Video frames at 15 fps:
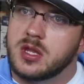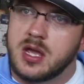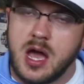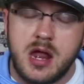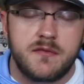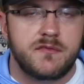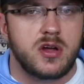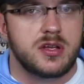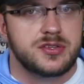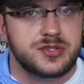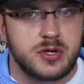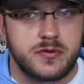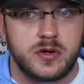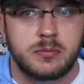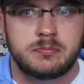Kind of falls
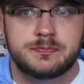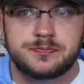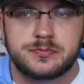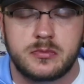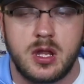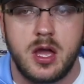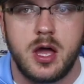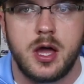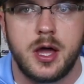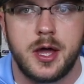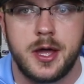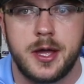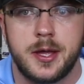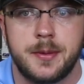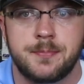over.
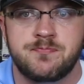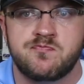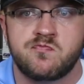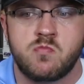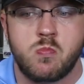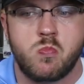I